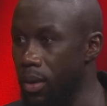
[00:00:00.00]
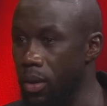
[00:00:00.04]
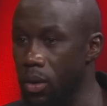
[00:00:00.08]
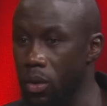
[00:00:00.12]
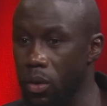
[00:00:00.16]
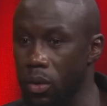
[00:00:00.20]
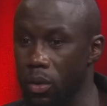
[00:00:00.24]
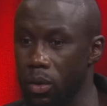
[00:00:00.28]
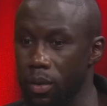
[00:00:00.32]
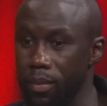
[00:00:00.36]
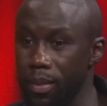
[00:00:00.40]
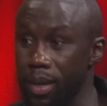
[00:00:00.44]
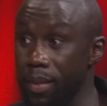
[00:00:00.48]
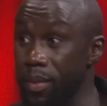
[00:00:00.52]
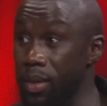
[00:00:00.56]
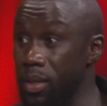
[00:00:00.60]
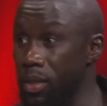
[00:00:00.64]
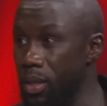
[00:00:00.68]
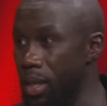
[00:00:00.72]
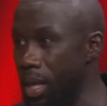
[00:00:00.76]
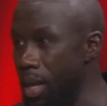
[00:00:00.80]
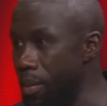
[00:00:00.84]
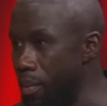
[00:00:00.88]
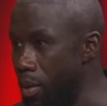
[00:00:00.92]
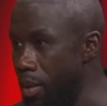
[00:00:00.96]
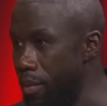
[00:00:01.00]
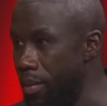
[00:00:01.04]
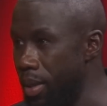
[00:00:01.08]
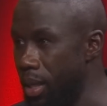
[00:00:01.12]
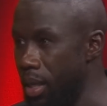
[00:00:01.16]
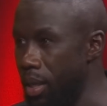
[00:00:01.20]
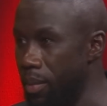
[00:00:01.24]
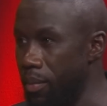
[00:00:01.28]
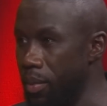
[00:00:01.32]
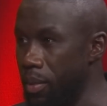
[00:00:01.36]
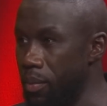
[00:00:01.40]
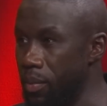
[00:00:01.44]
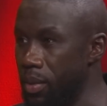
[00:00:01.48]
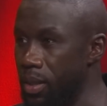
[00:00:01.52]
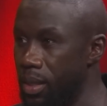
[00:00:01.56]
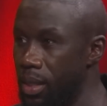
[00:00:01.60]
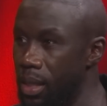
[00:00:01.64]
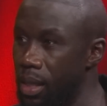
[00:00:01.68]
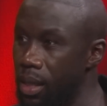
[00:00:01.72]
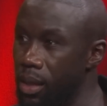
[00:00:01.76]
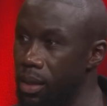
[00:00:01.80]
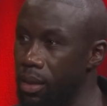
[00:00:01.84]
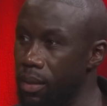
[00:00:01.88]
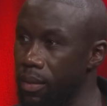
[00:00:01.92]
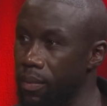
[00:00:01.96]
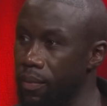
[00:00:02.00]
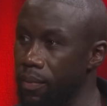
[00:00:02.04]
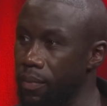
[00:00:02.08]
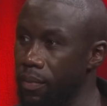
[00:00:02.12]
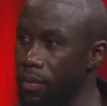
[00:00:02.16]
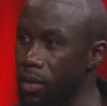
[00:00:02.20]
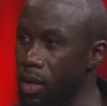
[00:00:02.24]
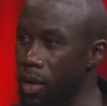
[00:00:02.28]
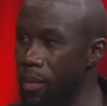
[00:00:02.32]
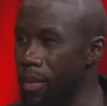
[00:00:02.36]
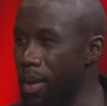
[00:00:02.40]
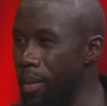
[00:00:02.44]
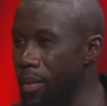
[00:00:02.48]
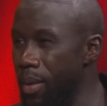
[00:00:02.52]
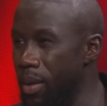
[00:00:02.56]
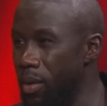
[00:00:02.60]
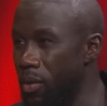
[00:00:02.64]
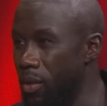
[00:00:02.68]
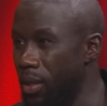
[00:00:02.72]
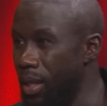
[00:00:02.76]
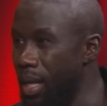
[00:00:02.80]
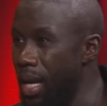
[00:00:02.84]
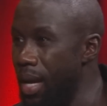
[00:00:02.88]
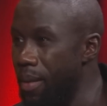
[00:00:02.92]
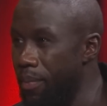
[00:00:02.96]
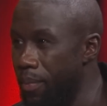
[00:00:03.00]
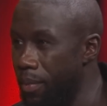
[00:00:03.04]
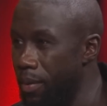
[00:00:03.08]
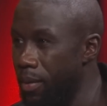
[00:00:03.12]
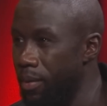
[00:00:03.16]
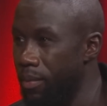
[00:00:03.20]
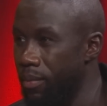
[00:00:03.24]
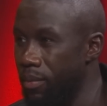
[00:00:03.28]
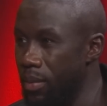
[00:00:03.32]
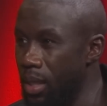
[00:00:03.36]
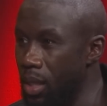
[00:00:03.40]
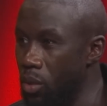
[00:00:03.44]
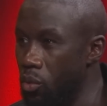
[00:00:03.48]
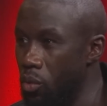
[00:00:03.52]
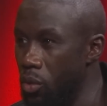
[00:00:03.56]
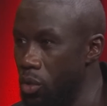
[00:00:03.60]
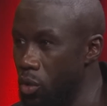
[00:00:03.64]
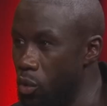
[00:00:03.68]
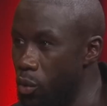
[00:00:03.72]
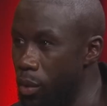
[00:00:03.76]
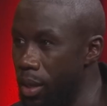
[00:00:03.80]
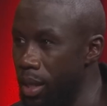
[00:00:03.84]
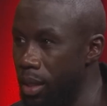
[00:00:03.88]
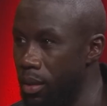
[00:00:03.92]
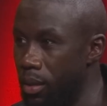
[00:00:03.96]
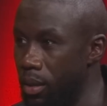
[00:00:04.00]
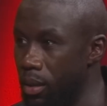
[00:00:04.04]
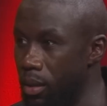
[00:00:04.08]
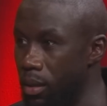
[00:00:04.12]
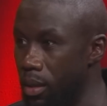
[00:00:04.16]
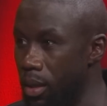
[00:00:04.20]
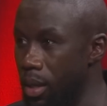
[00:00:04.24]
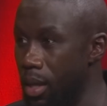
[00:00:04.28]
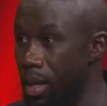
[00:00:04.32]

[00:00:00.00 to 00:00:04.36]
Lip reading: or maybe the keeper making a mistake, or maybe it's a gap that was created.